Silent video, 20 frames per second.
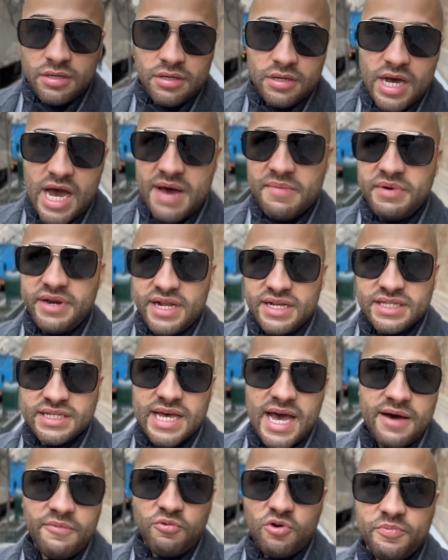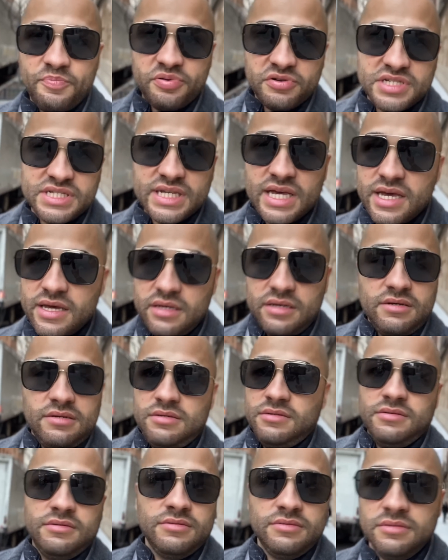I'm in the top 1%.
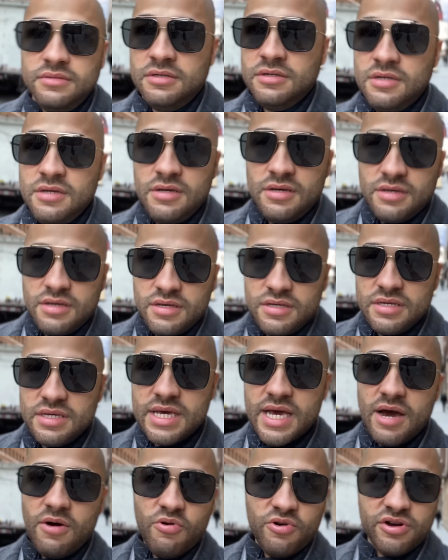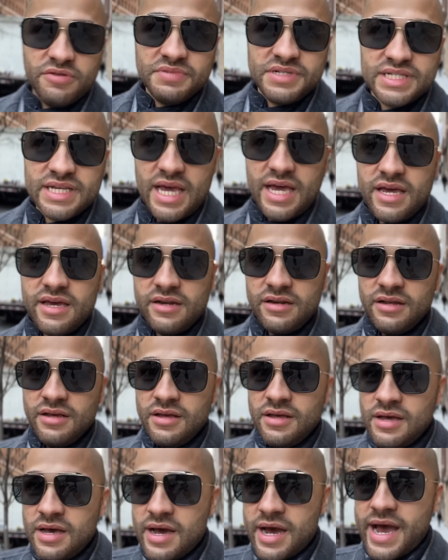You get what I'm saying?
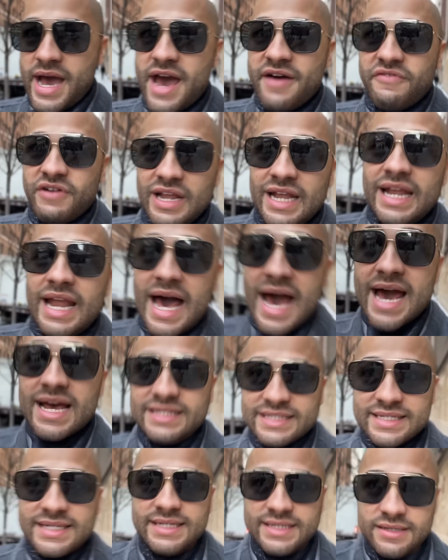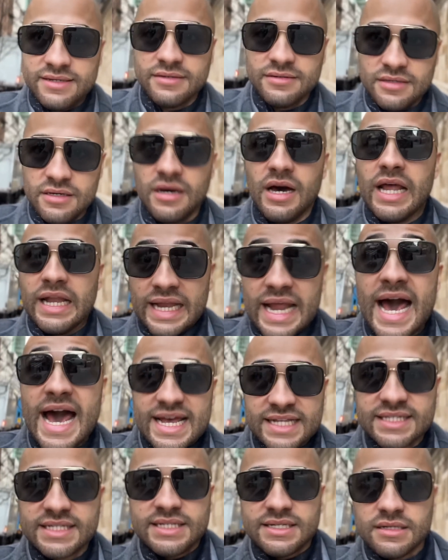I have a lot
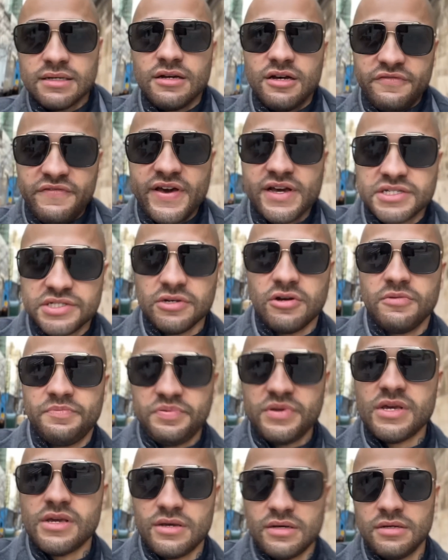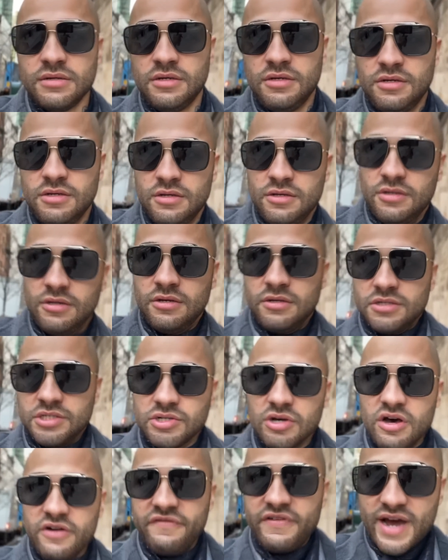of XRP.
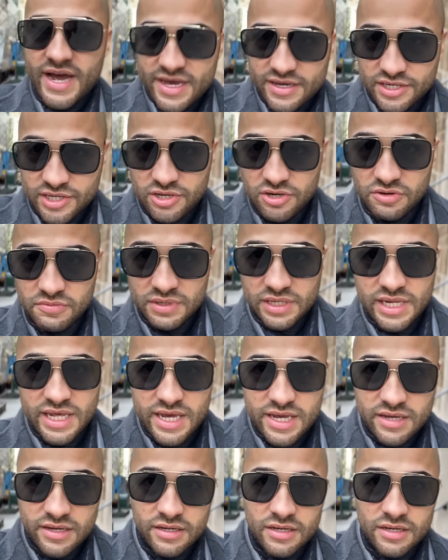So if I accumulate,